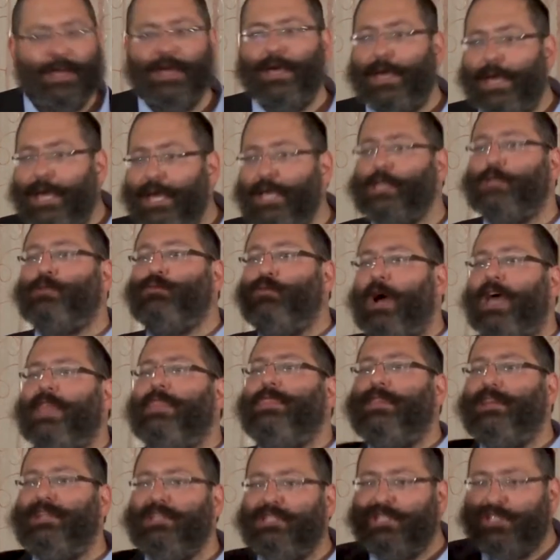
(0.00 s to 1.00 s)
is
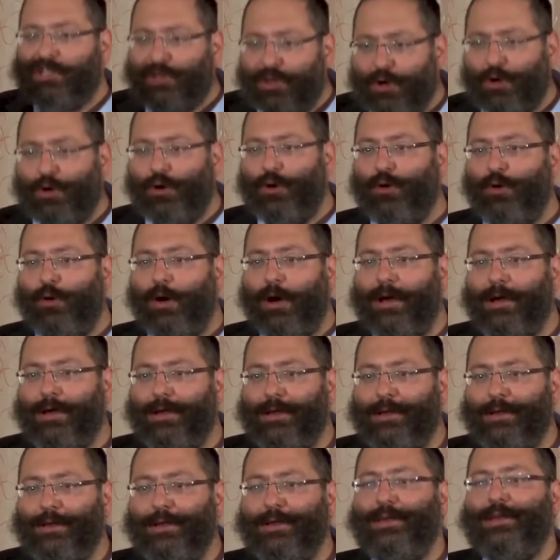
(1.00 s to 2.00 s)
when the
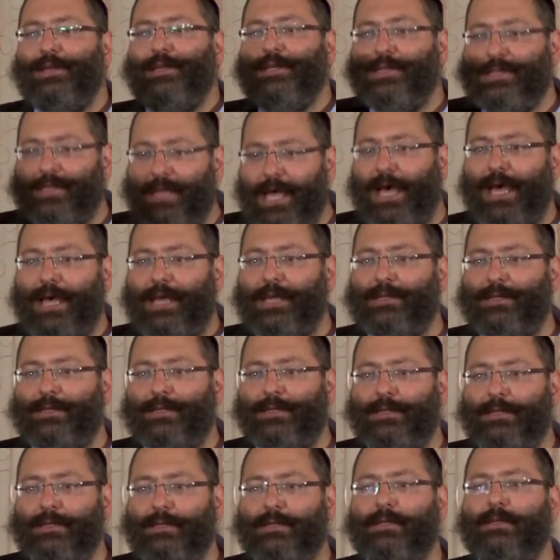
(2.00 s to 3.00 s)
Jew
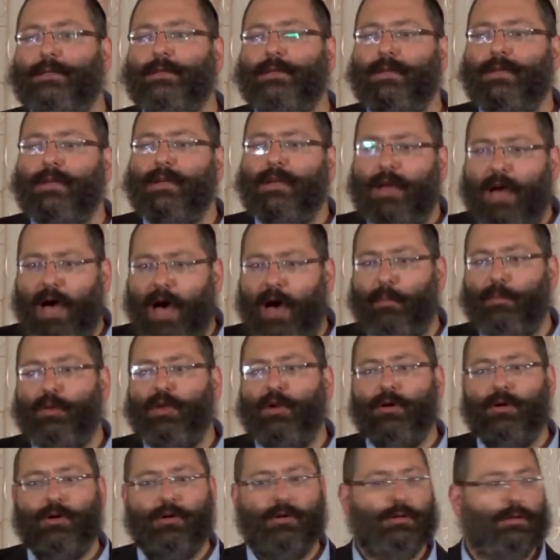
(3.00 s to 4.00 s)
says, I'm
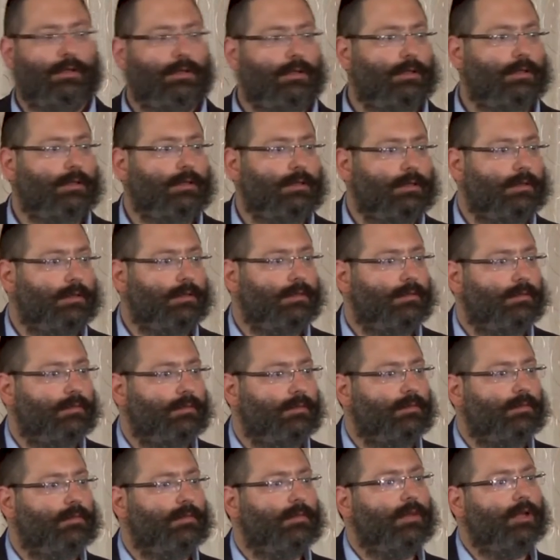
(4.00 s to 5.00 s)
yours,
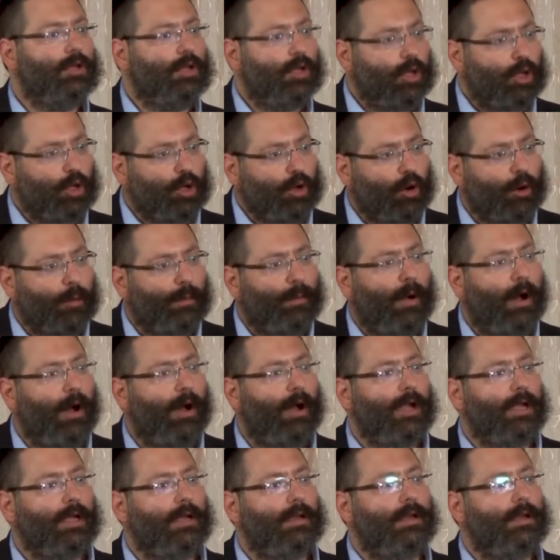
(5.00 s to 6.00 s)
you're
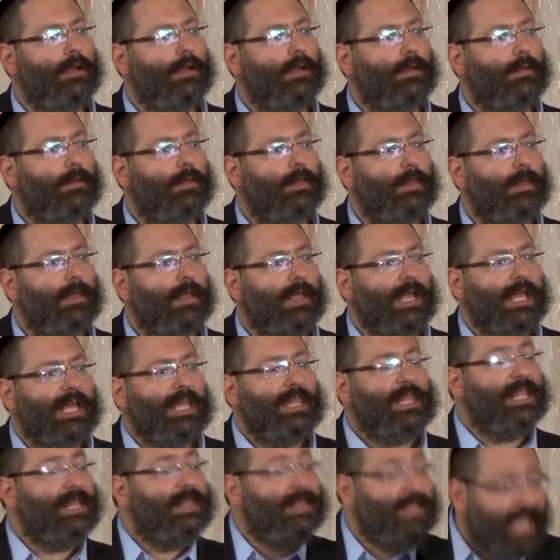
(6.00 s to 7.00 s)
mine.
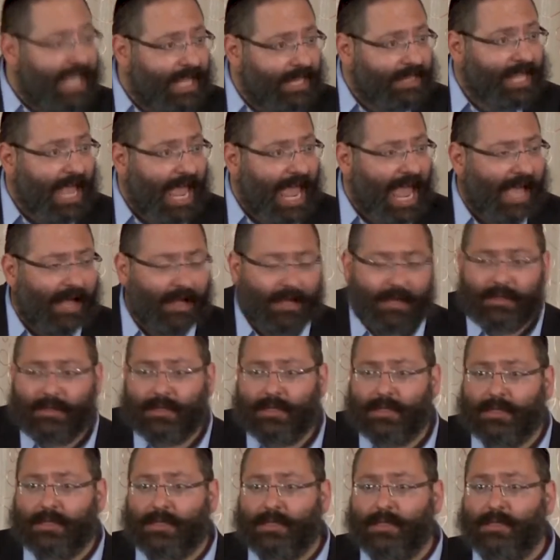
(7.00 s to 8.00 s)
The
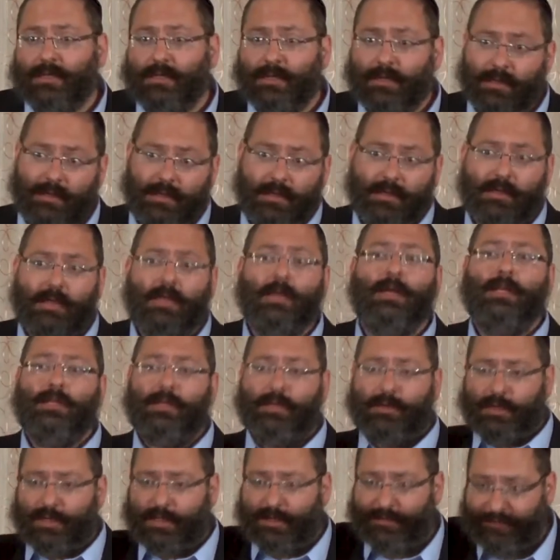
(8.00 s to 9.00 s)
details,
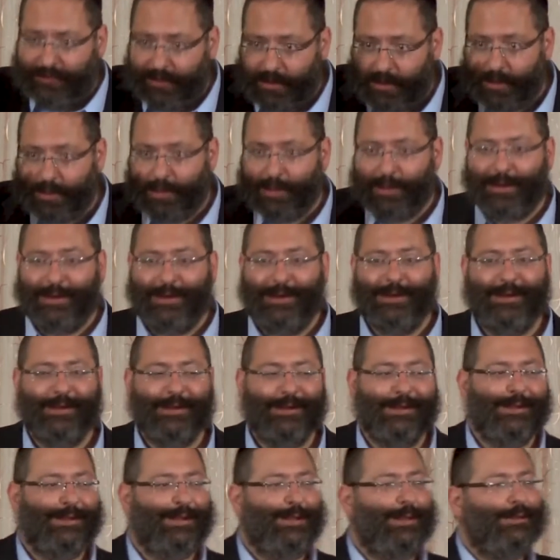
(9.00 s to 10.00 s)
there's tefillin,
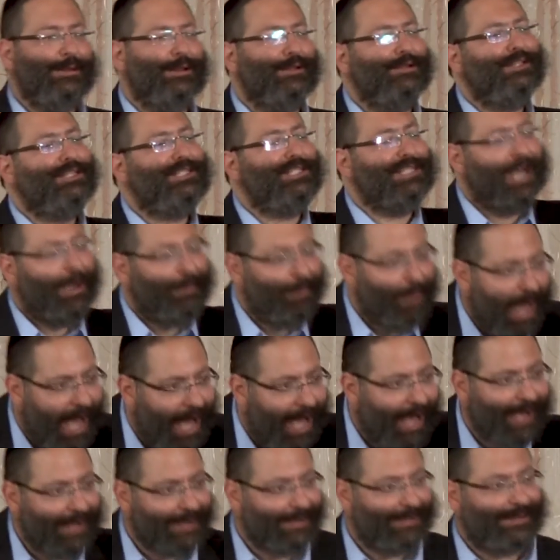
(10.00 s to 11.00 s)
there's
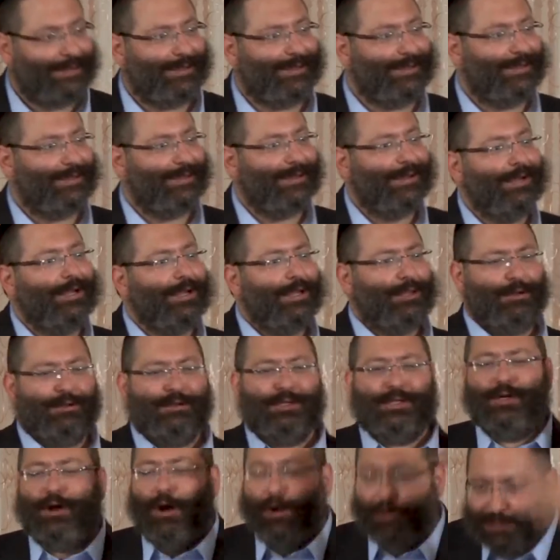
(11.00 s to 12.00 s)
Shabbat,
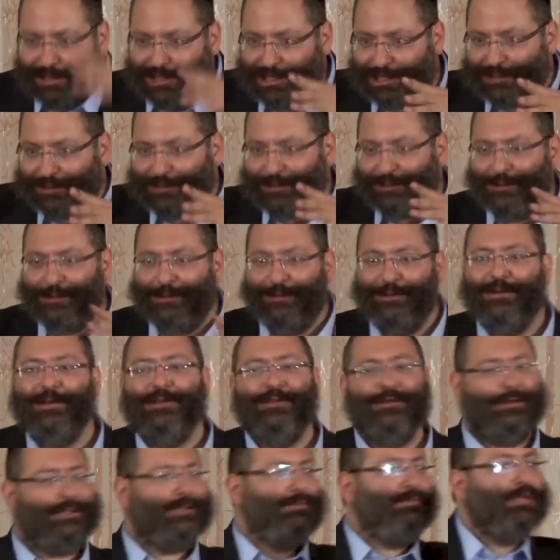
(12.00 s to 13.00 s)
there's kosher,
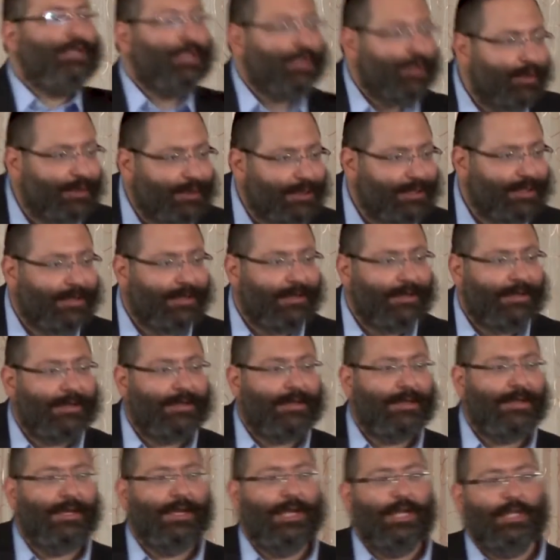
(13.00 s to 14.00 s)
there's
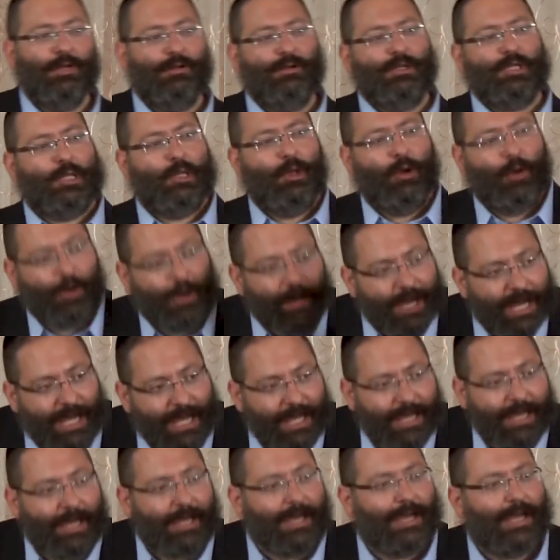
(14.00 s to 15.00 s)
mezuzah, there's
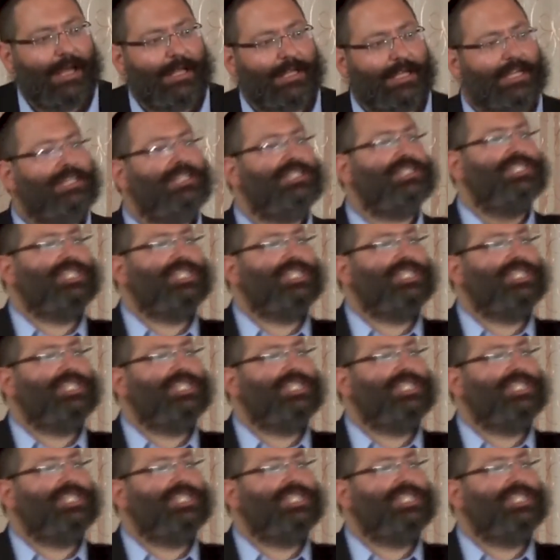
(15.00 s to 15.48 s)
learning, there's